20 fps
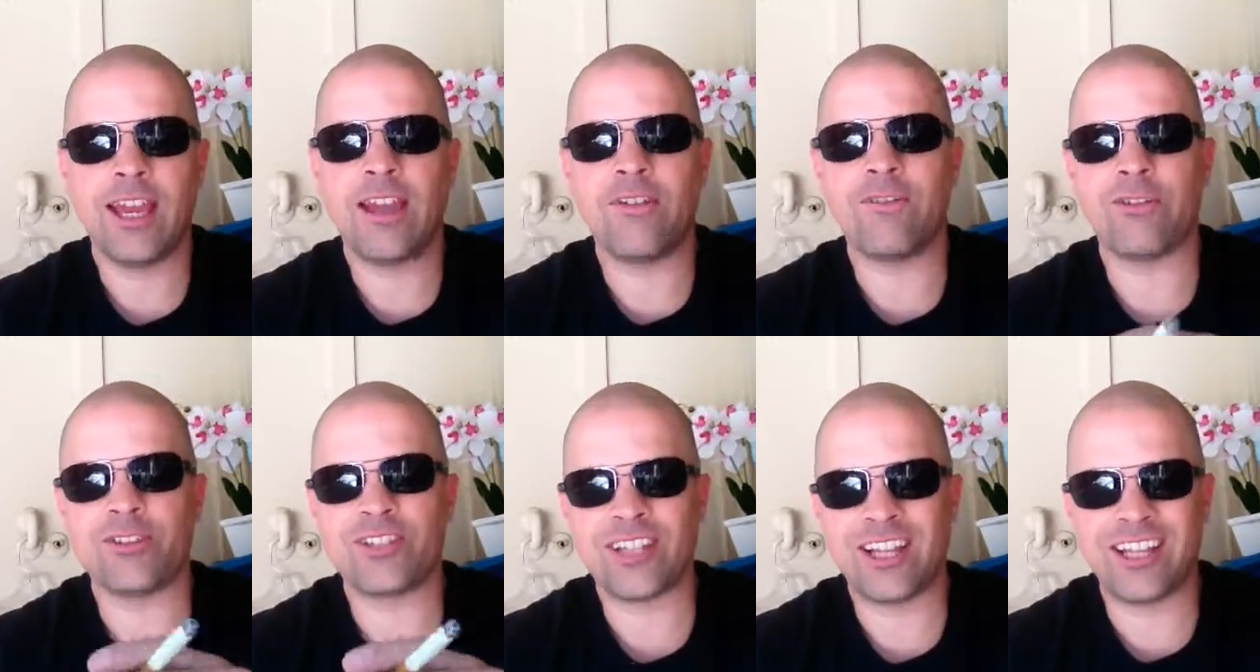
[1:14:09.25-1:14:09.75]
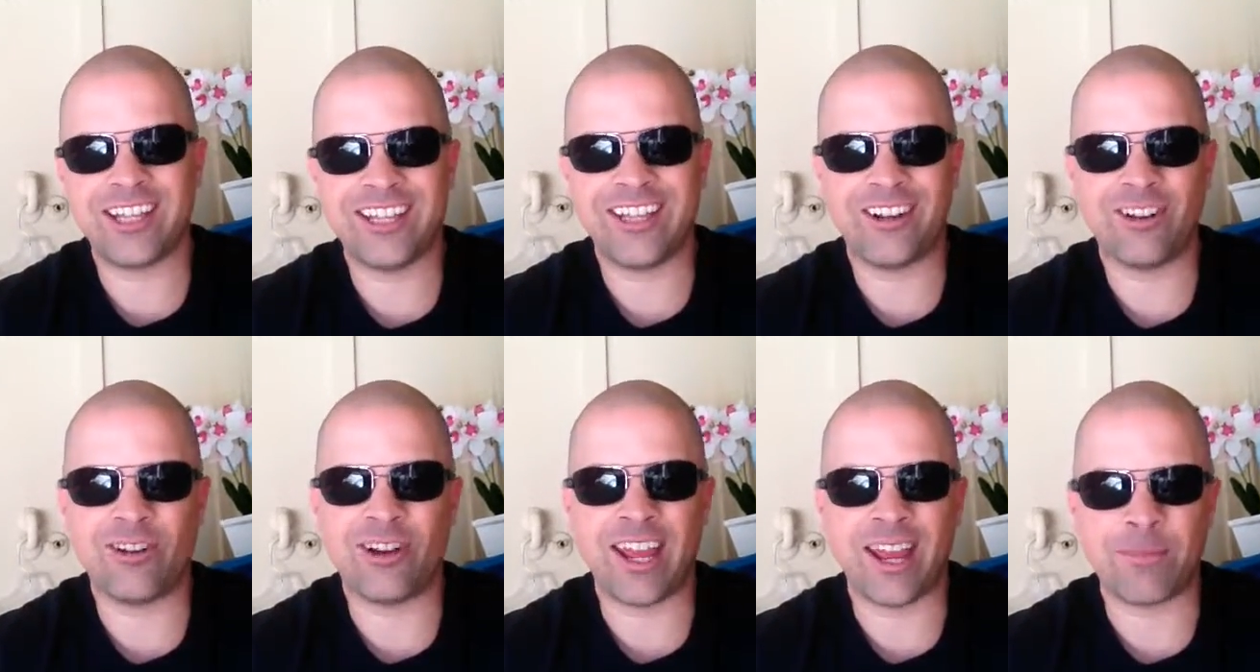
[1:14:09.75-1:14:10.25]
If you're selling
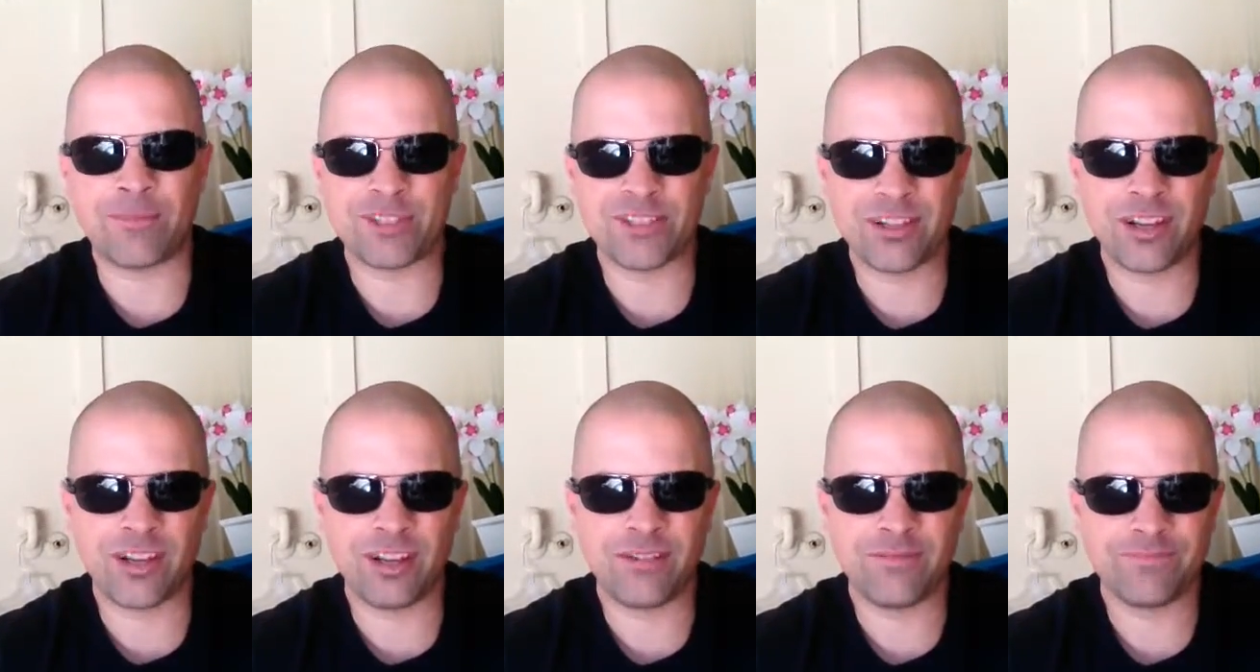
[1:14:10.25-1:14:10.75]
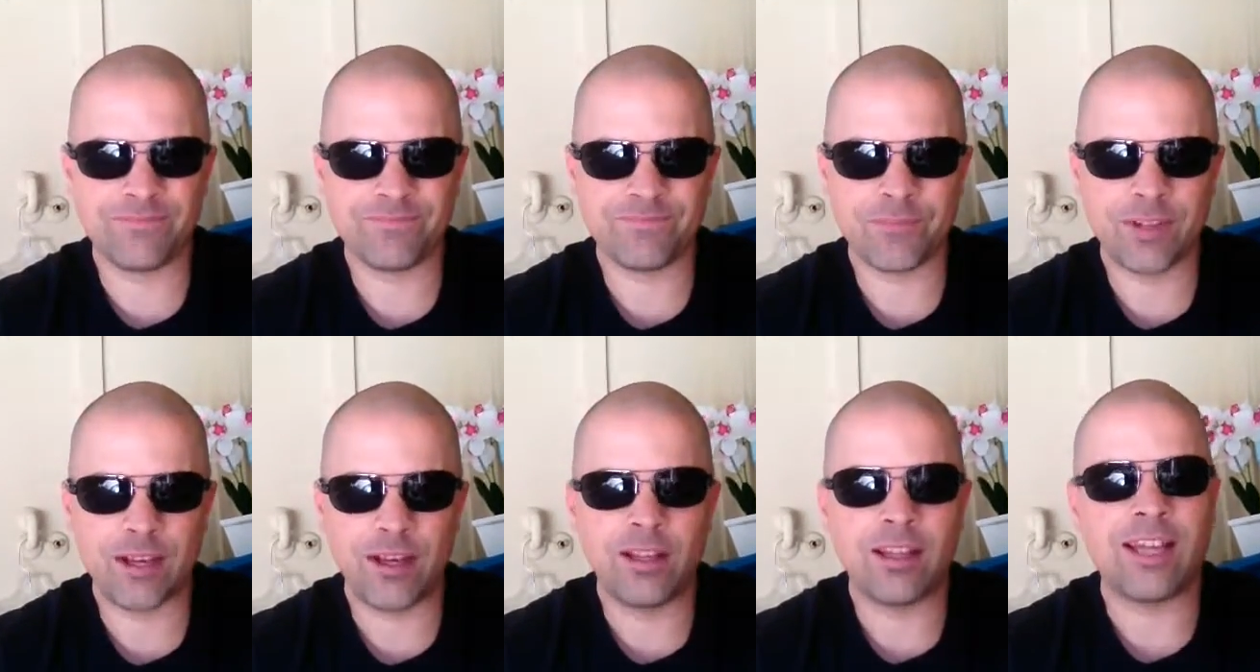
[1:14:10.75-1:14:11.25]
it on Amazon,
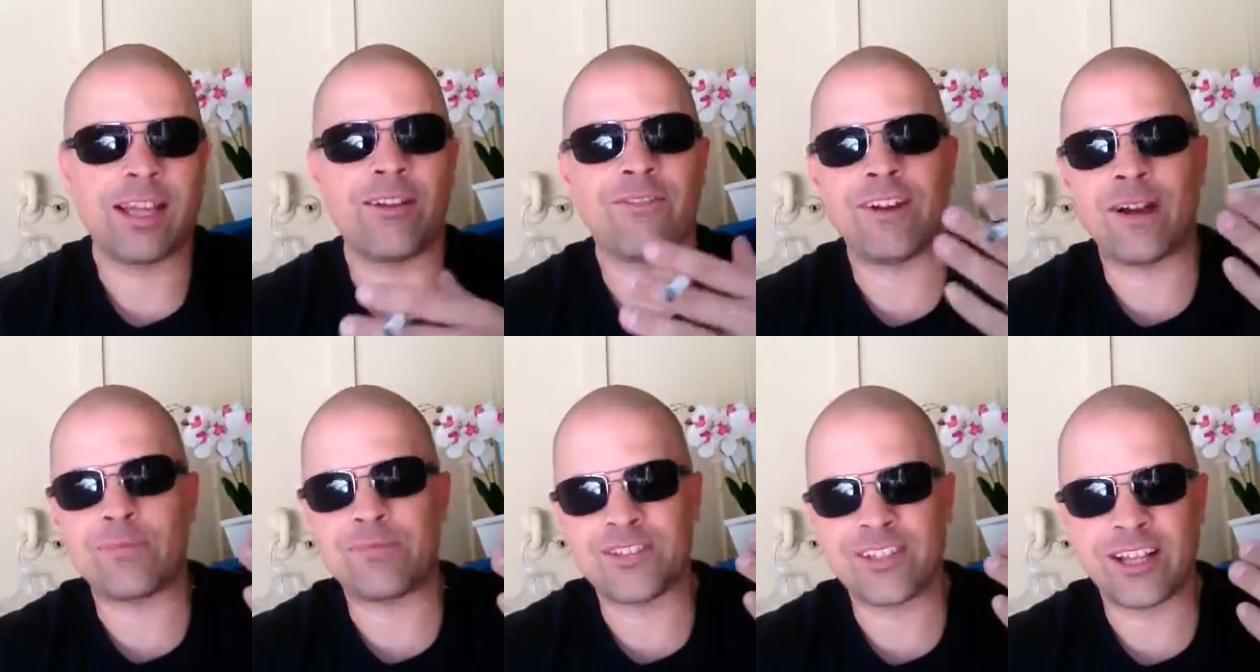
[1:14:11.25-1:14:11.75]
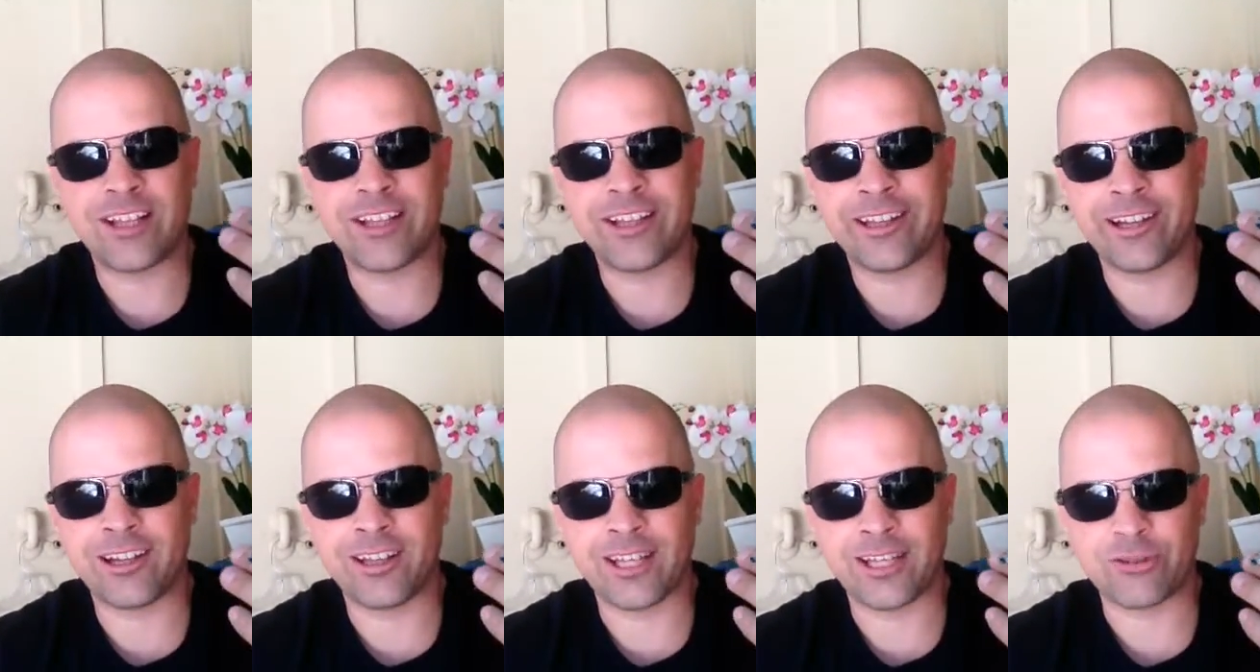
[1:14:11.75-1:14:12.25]
like if I'm
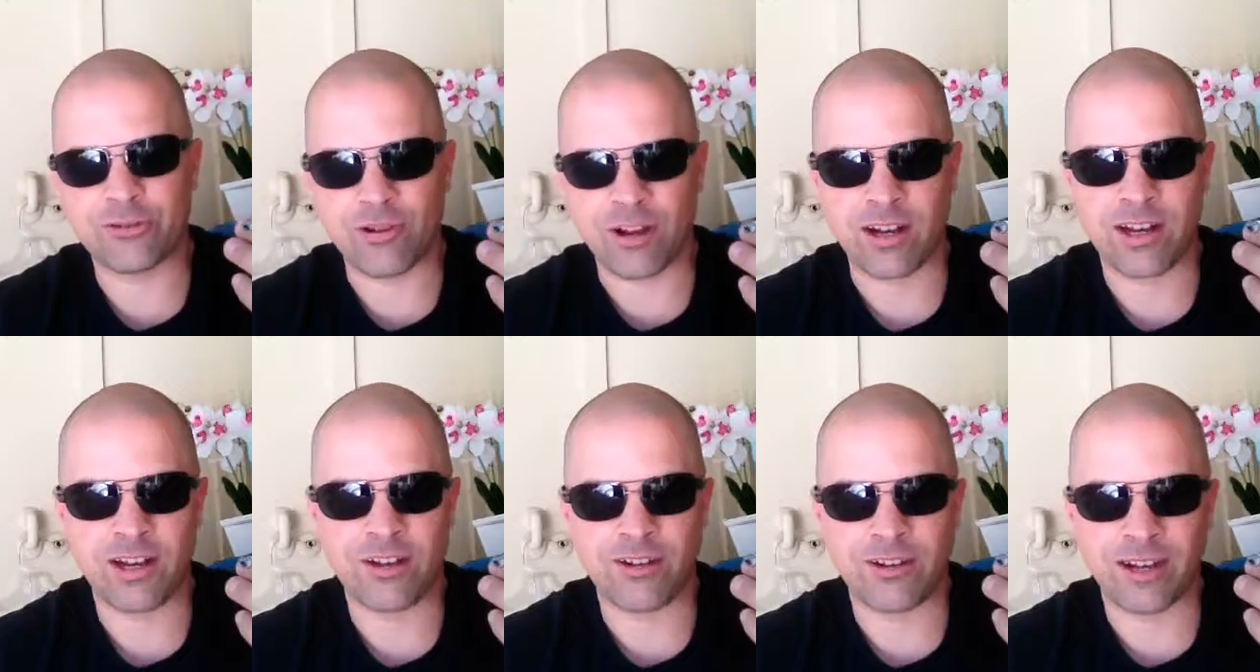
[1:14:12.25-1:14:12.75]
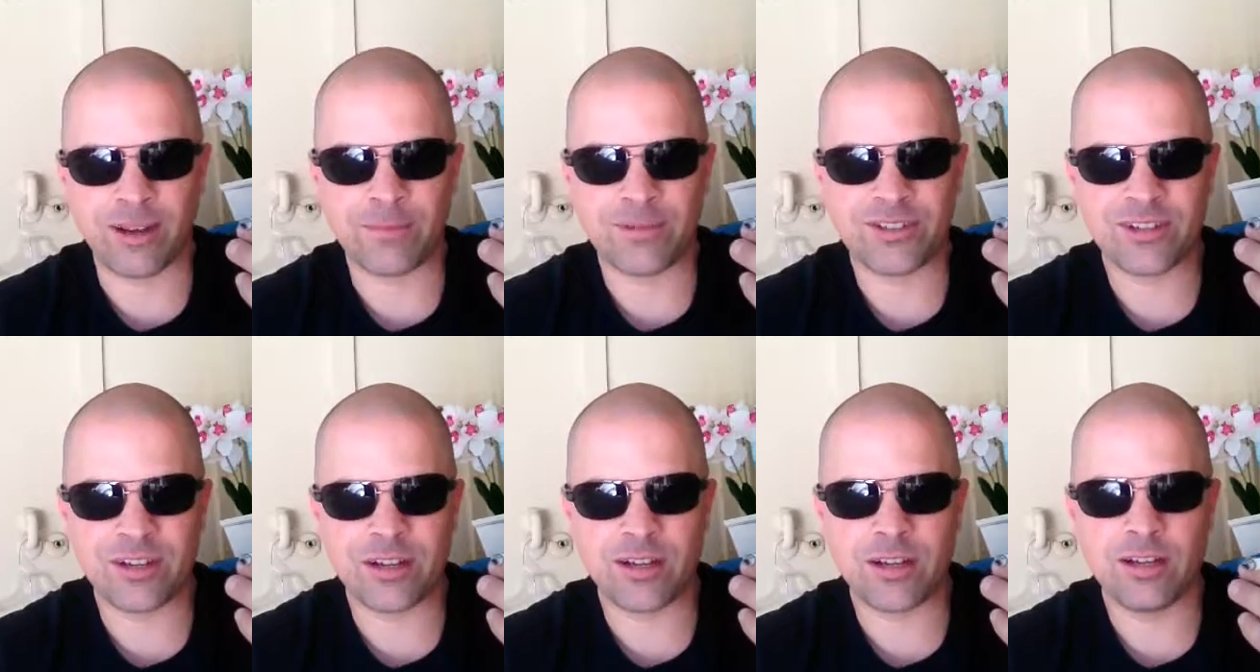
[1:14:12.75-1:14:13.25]
selling an electronic on
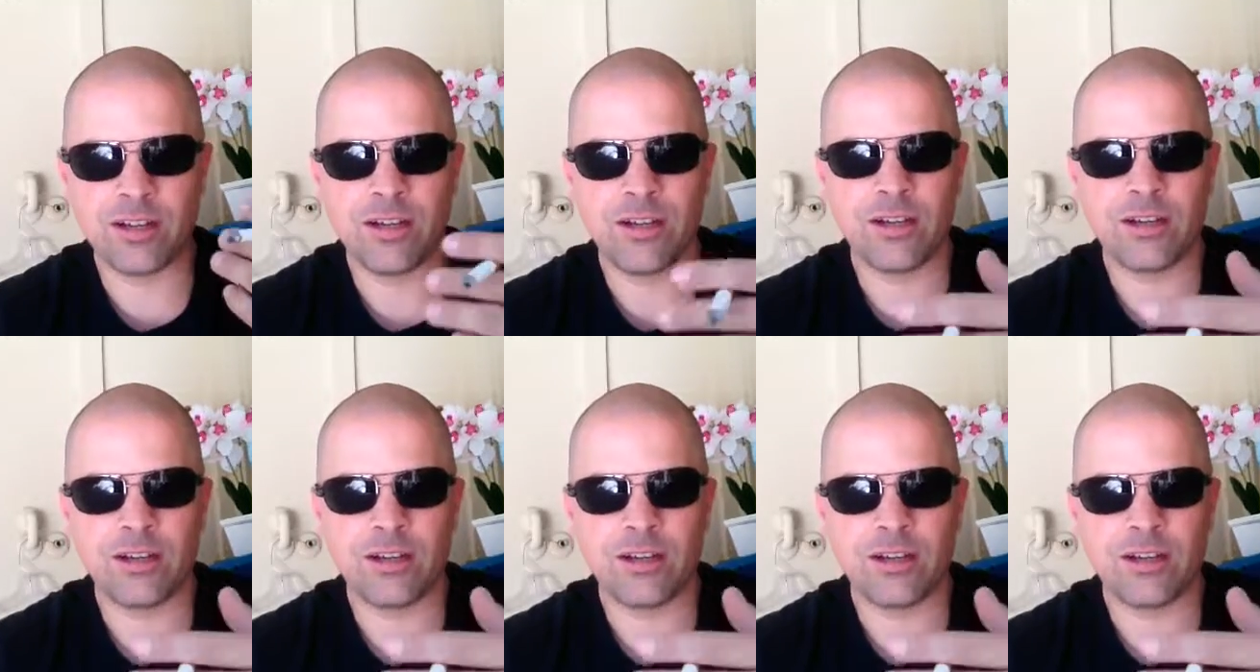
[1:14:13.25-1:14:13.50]
Amazon,